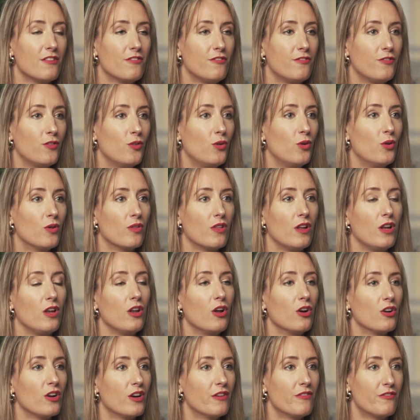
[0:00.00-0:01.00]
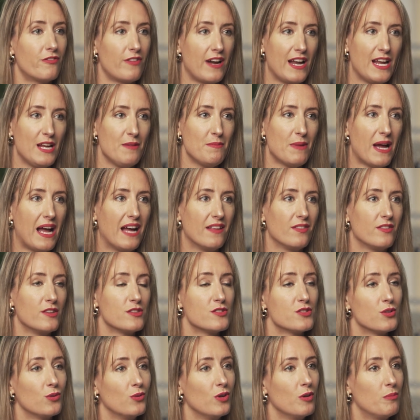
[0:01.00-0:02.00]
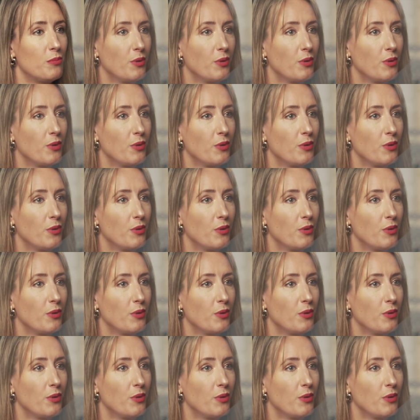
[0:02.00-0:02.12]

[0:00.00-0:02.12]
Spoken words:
for the longer frame and the taller